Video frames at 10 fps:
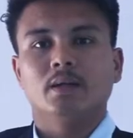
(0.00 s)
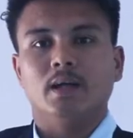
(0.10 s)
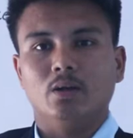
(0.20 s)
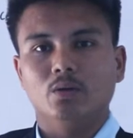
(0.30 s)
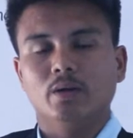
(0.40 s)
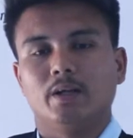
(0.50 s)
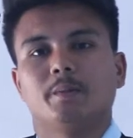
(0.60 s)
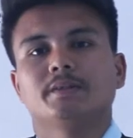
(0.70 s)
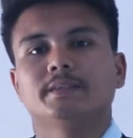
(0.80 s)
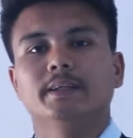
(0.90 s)
Hello and
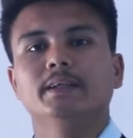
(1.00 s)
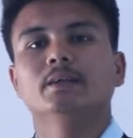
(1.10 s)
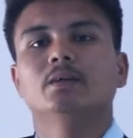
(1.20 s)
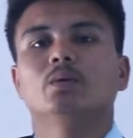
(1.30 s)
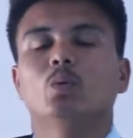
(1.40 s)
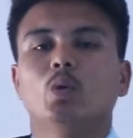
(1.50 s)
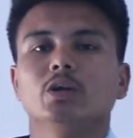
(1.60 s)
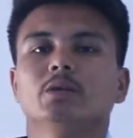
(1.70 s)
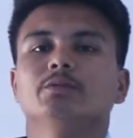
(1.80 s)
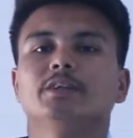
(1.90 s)
Namaste.
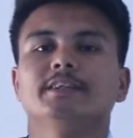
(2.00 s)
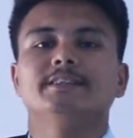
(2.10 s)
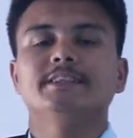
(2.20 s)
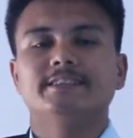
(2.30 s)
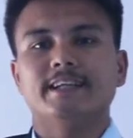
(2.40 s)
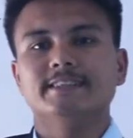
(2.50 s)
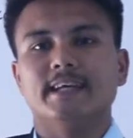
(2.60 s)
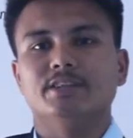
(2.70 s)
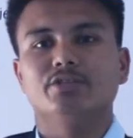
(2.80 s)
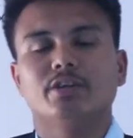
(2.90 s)
Welcome to the distance
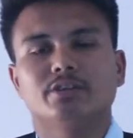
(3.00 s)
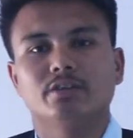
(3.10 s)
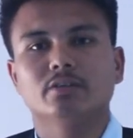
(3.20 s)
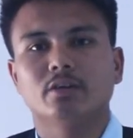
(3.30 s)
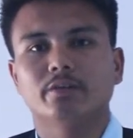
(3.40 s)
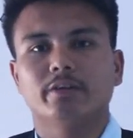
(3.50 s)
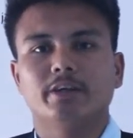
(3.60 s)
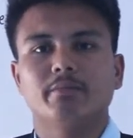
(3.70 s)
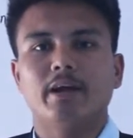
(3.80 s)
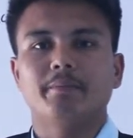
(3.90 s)
education
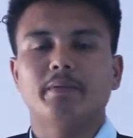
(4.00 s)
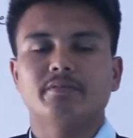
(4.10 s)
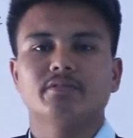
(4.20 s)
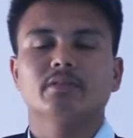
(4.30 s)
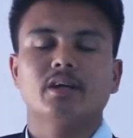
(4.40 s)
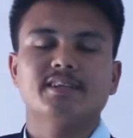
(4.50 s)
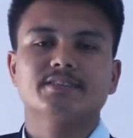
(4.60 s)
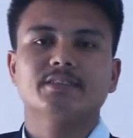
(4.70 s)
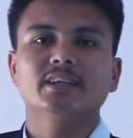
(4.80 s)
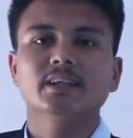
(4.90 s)
conducted by NPABSAN
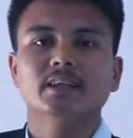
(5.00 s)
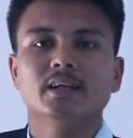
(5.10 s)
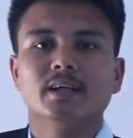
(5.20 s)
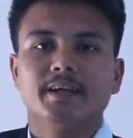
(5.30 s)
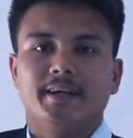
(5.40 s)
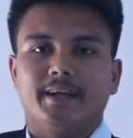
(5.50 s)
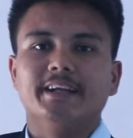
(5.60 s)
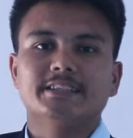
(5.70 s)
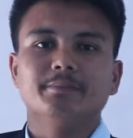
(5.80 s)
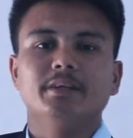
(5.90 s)
Kaski.
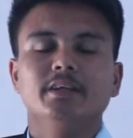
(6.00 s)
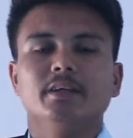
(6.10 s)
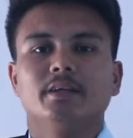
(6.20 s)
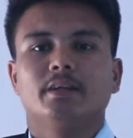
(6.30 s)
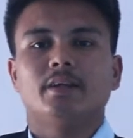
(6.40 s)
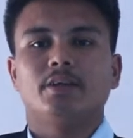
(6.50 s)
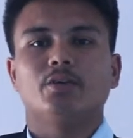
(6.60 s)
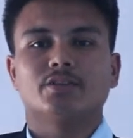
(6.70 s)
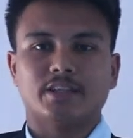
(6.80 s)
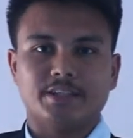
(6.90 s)
It's me,
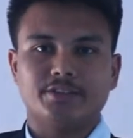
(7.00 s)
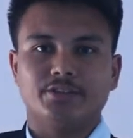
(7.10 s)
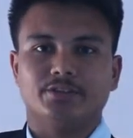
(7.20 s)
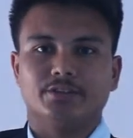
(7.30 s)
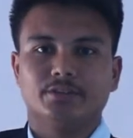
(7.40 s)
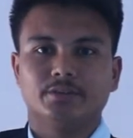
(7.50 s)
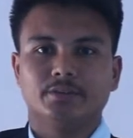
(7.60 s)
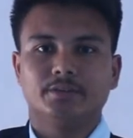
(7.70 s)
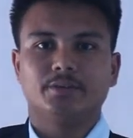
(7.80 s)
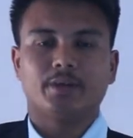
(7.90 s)
your science teacher.
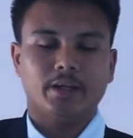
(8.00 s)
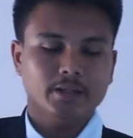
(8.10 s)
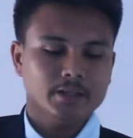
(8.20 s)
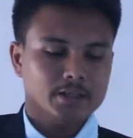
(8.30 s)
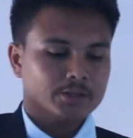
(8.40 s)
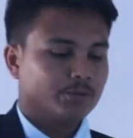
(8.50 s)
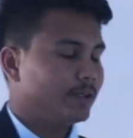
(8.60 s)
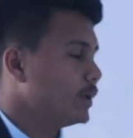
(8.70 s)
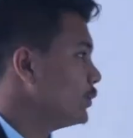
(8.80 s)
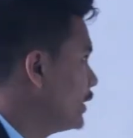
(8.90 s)
Okay,
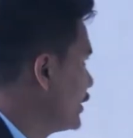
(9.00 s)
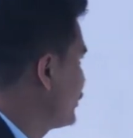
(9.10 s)
today we are